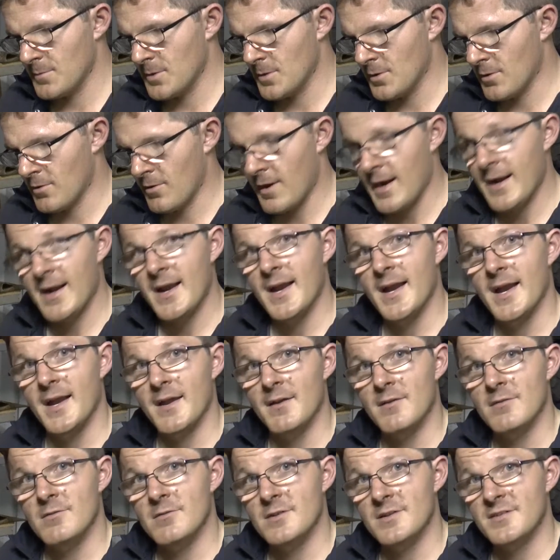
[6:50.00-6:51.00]
crank
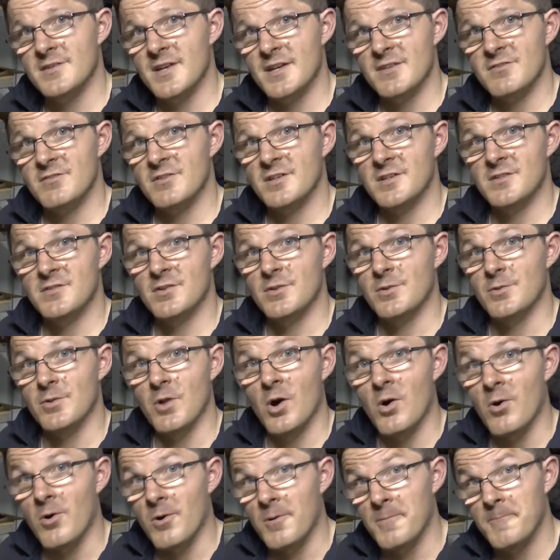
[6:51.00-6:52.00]
handle is actually too
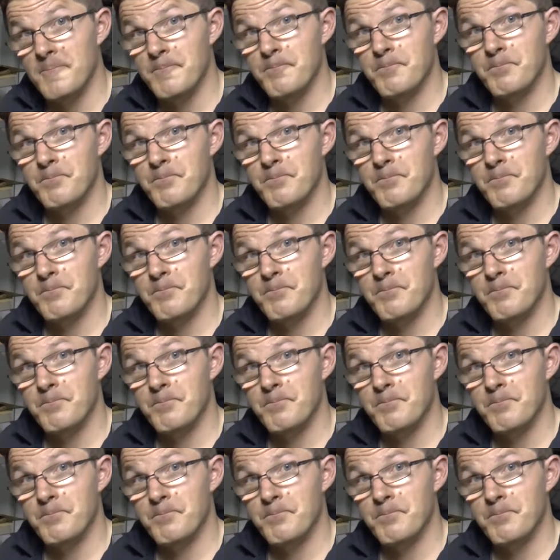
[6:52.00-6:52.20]
long,